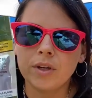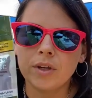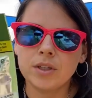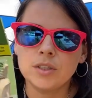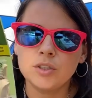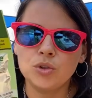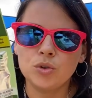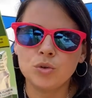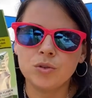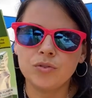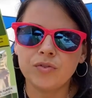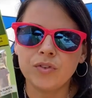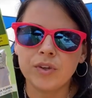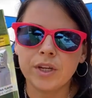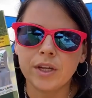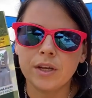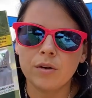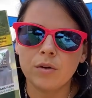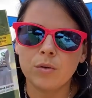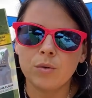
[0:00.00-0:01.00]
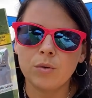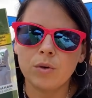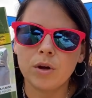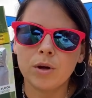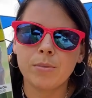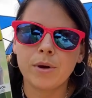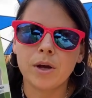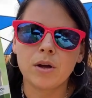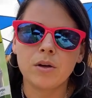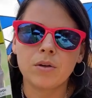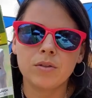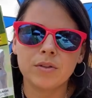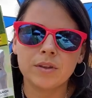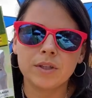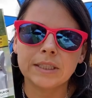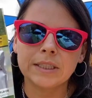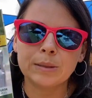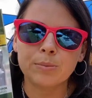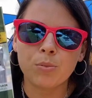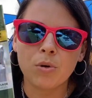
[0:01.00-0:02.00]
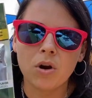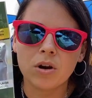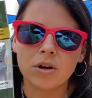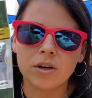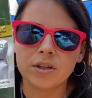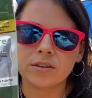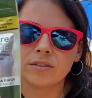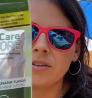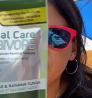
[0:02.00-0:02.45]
and do a video about this product